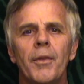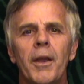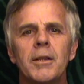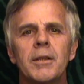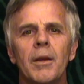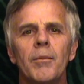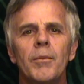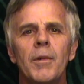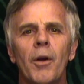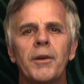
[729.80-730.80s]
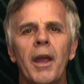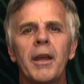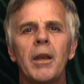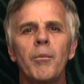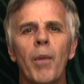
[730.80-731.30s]
Things that are
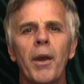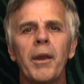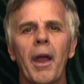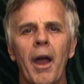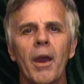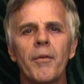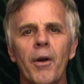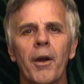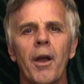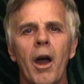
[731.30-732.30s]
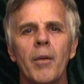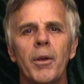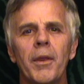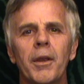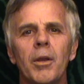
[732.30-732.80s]
taking money out of our
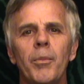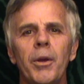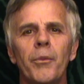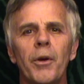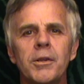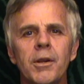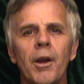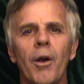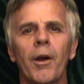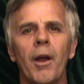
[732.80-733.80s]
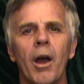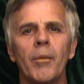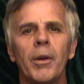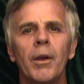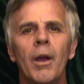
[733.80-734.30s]
economy that could be enriching our
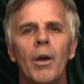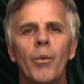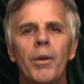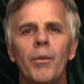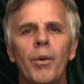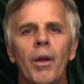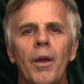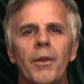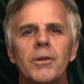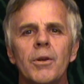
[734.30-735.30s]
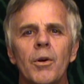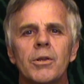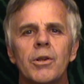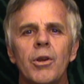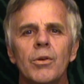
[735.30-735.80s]
economy. We, we, there's no
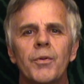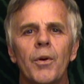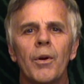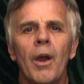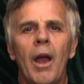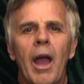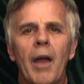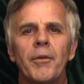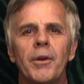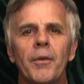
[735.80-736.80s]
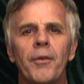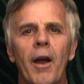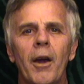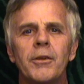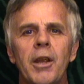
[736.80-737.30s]
excuse for having to
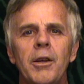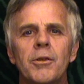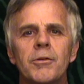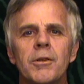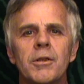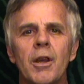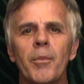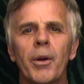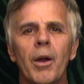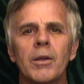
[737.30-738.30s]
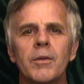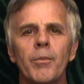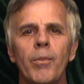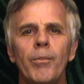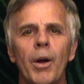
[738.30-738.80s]
fire teachers and stuff because
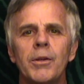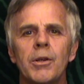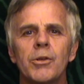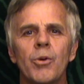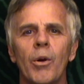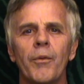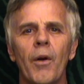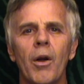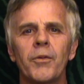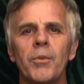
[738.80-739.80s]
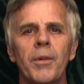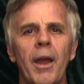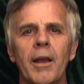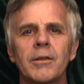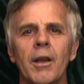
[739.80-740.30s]
of budget shortfalls from
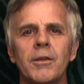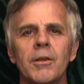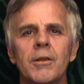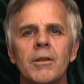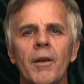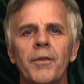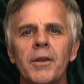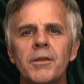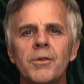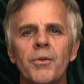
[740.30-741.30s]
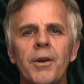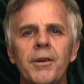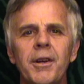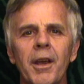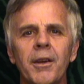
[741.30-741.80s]
taxation and stuff. This is
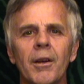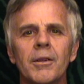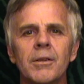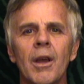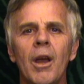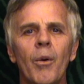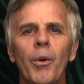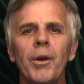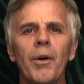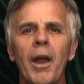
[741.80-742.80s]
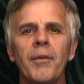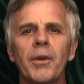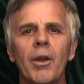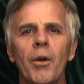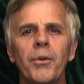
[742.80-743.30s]
ridiculous. We don't have
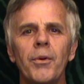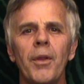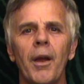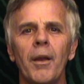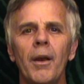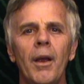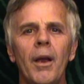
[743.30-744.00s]
to go through that.